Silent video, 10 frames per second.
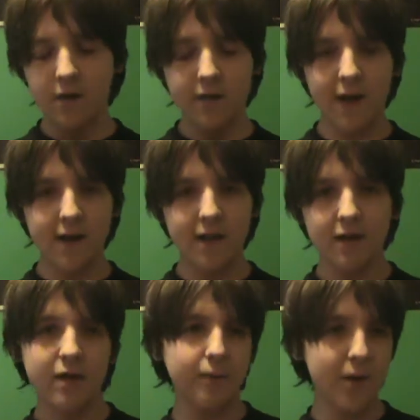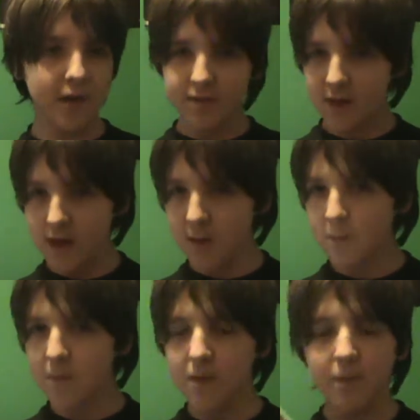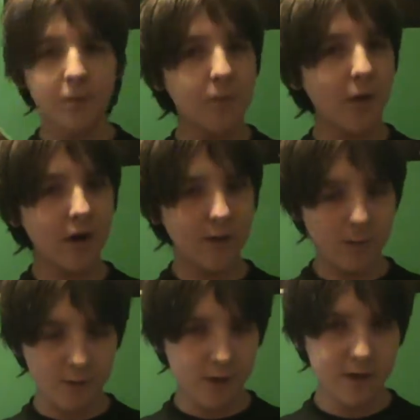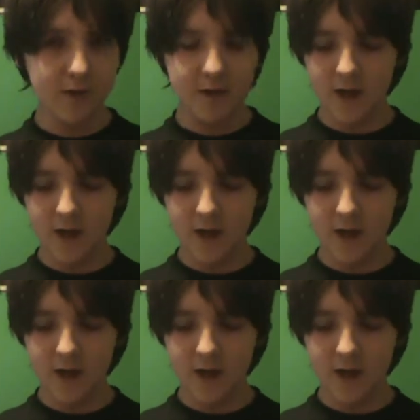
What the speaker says: Not exactly the best game, but it's a pretty good